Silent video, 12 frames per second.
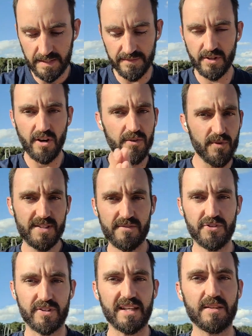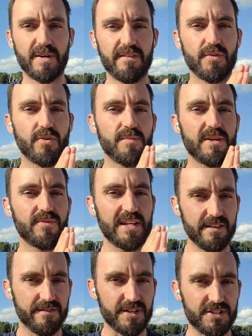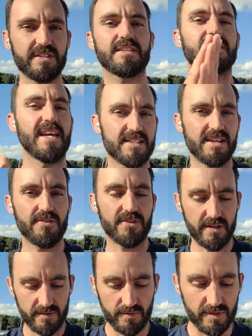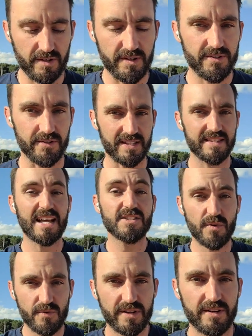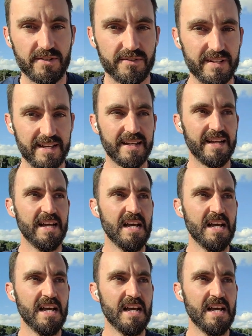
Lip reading: There are other ways of doing it, but if you want to be really efficient, that's how you're going to do it. And that's what we're going to do today.